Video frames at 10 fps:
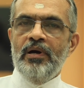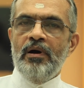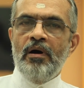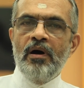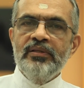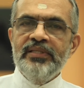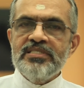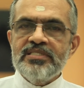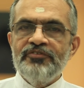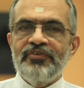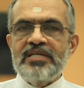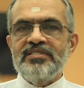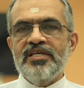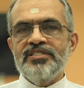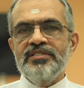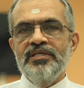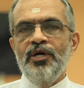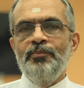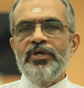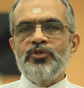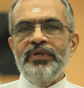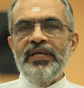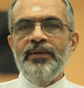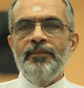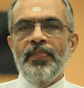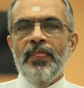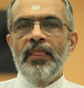All these differences between